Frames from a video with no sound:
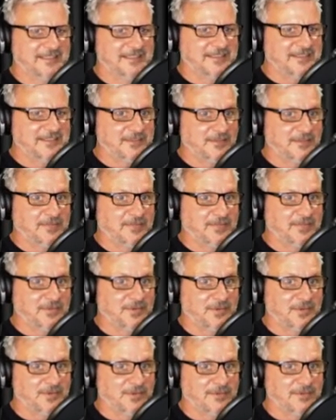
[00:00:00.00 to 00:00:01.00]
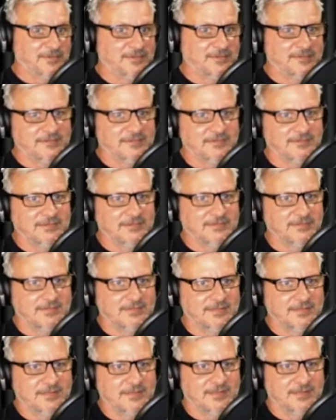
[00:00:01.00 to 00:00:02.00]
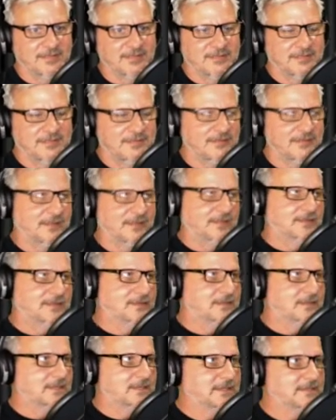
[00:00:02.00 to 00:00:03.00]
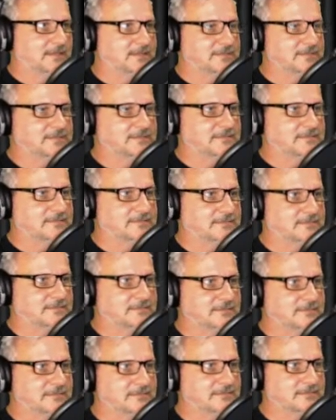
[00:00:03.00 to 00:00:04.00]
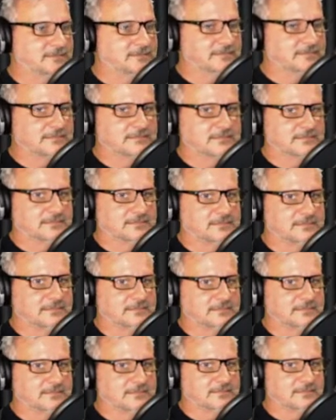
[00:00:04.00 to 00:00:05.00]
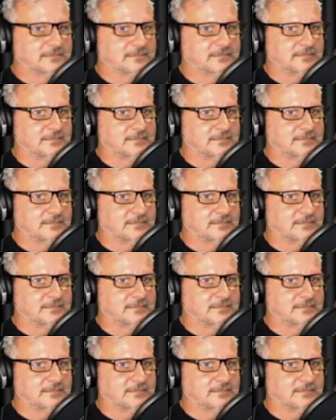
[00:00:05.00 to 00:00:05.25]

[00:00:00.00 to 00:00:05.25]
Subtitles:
The person shown says nothing.